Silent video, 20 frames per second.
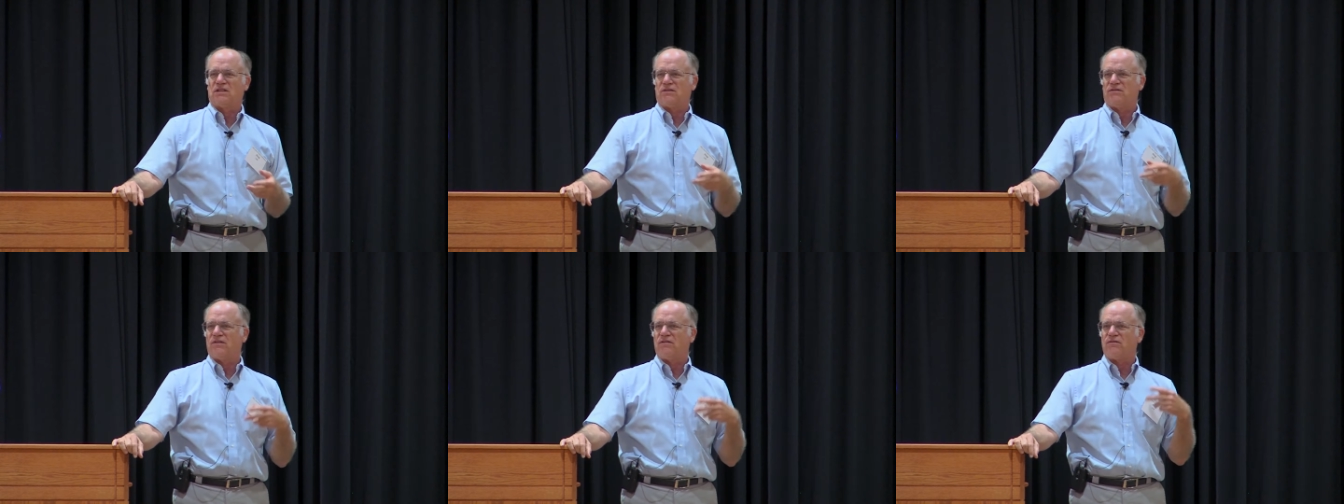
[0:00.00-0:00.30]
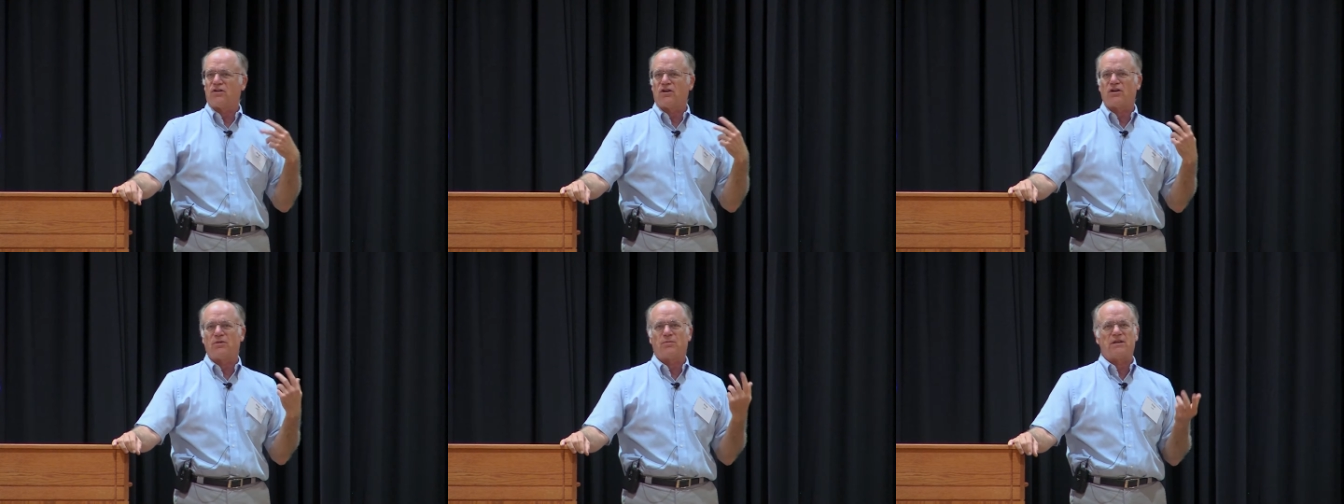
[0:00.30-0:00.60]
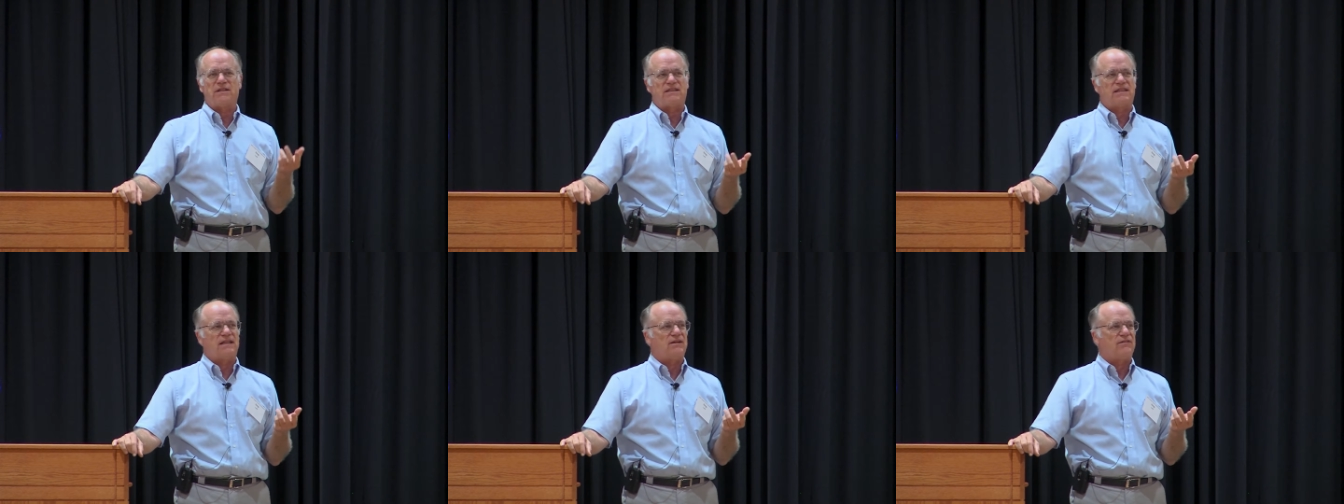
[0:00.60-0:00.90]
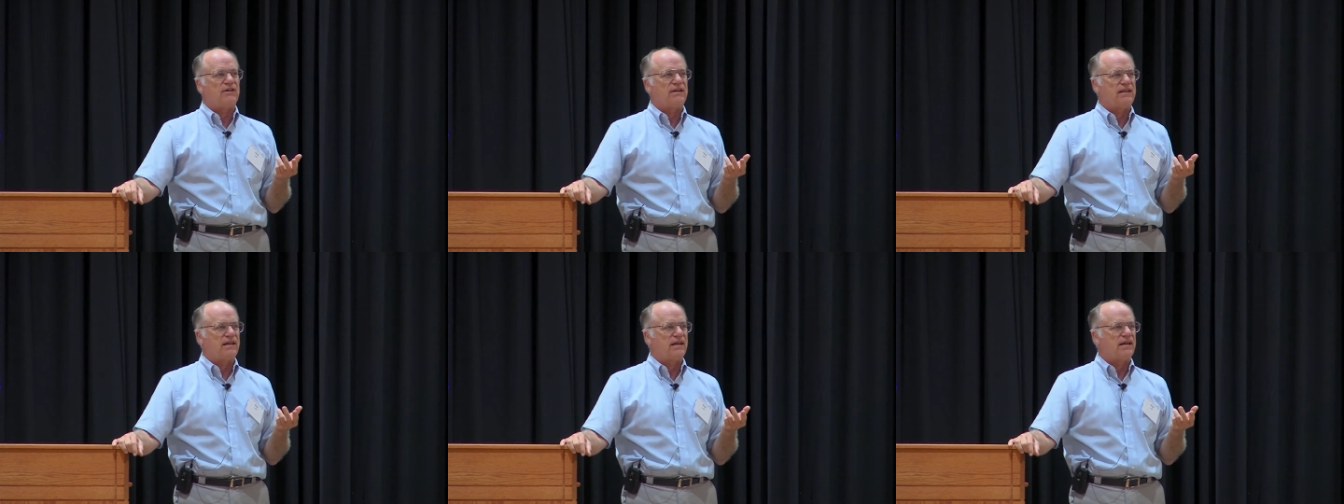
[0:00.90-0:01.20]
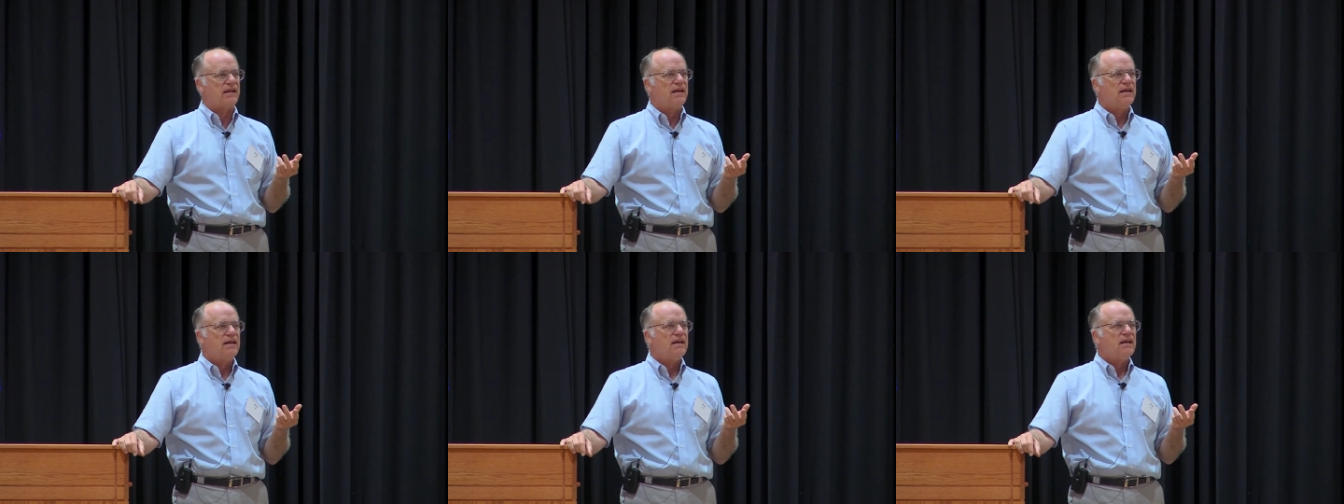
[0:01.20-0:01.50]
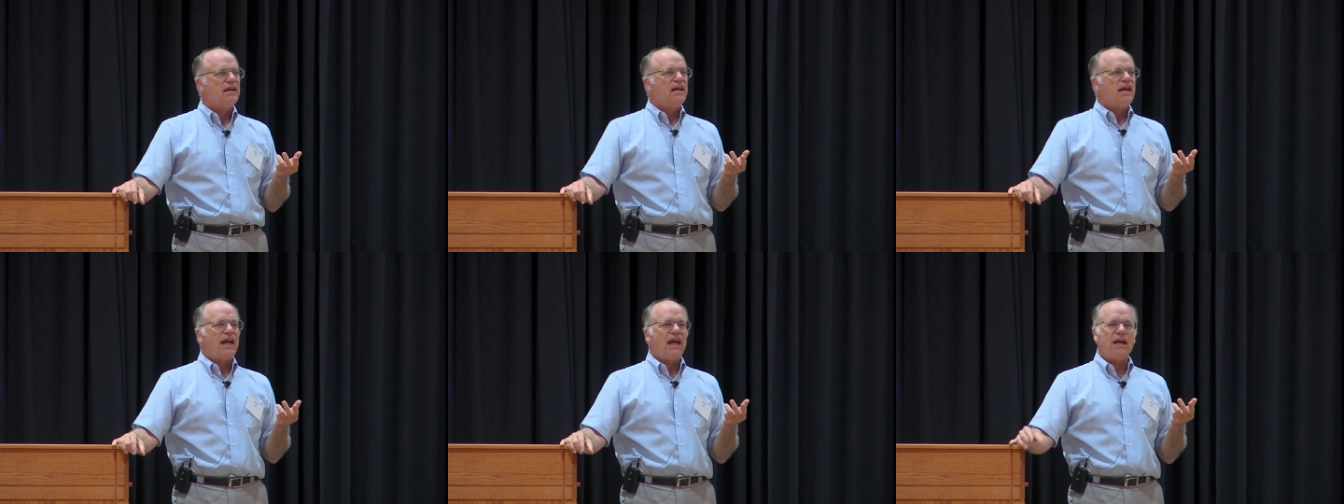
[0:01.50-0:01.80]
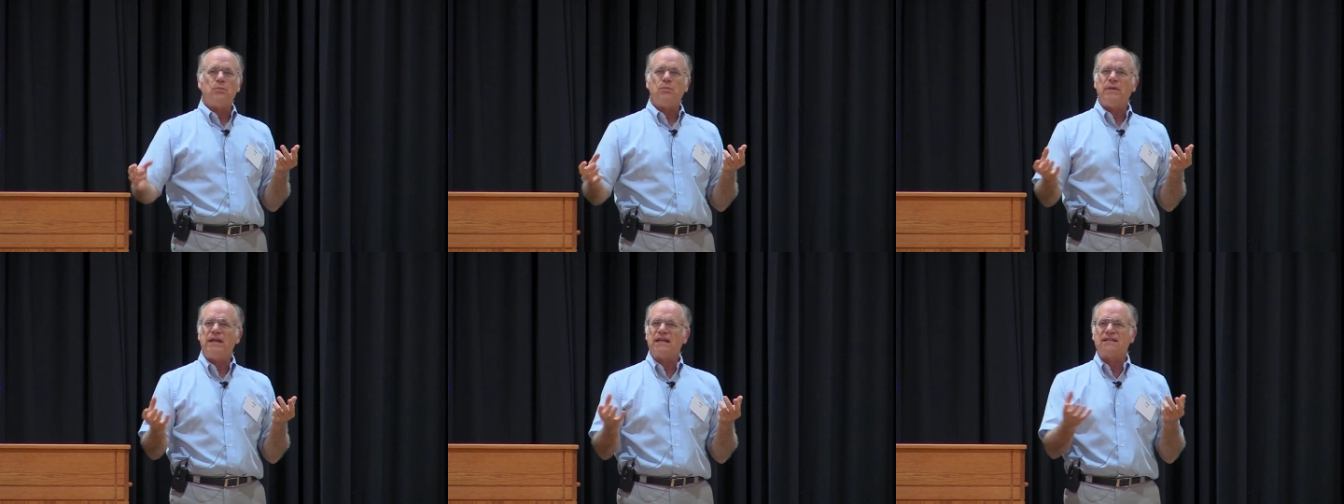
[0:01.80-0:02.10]
of invertebrates and everything,
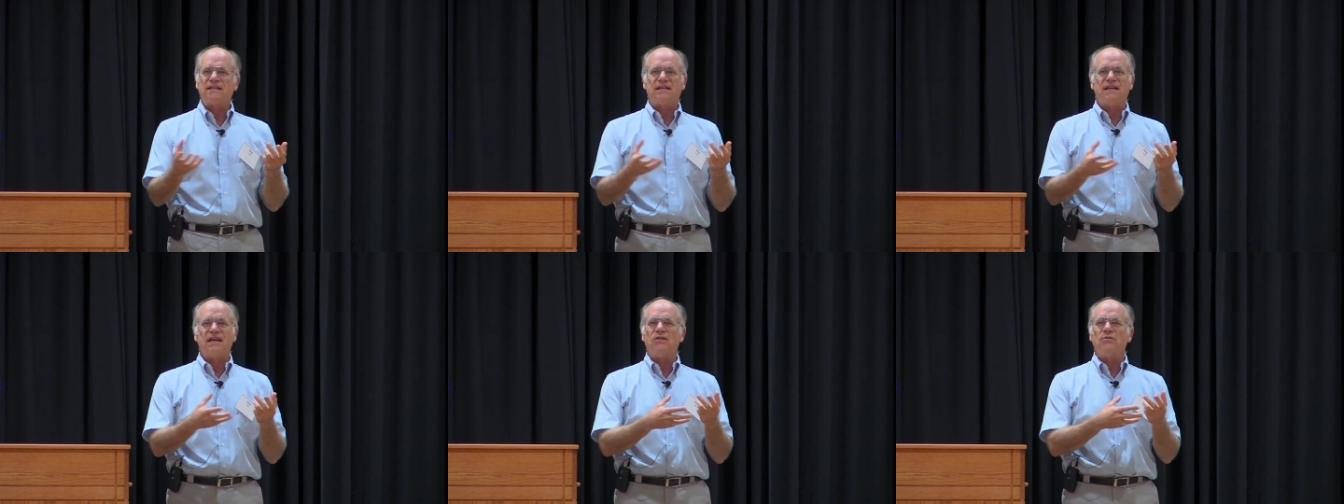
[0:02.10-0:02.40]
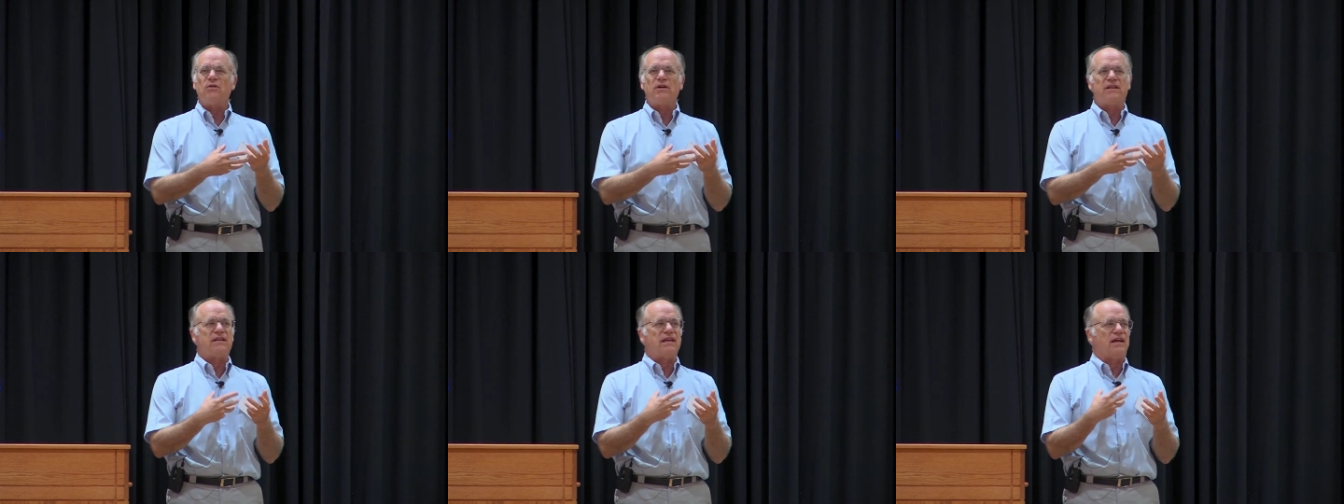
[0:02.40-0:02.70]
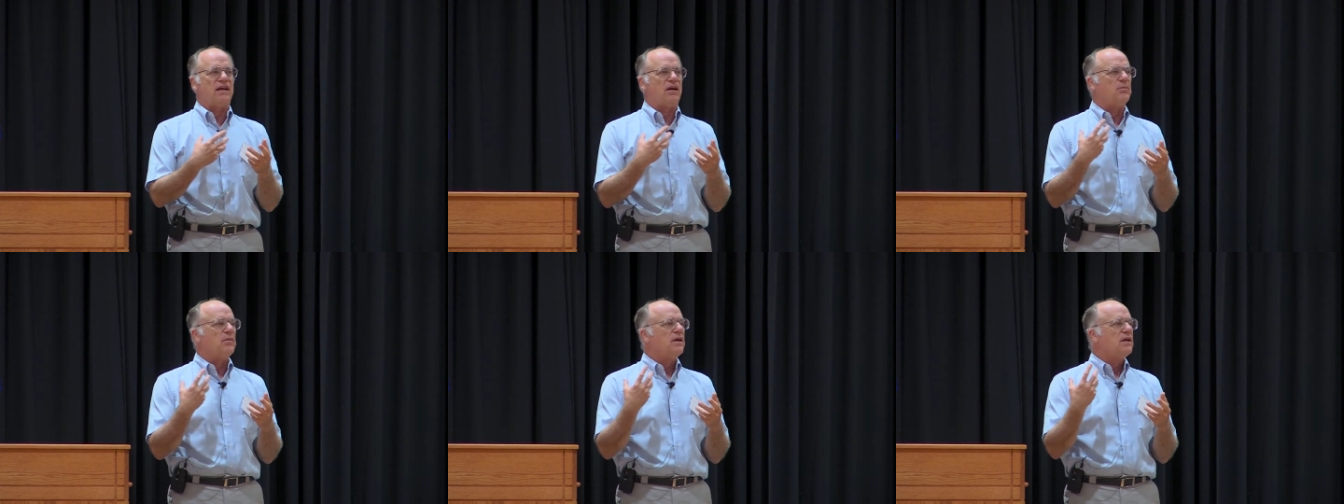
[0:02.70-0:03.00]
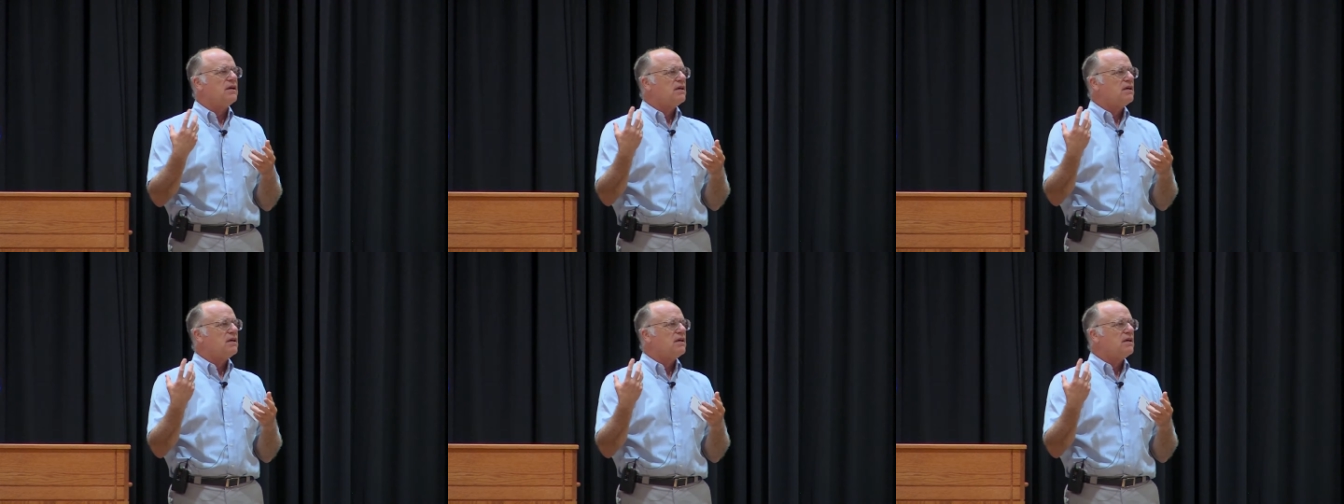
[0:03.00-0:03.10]
and mixed in with them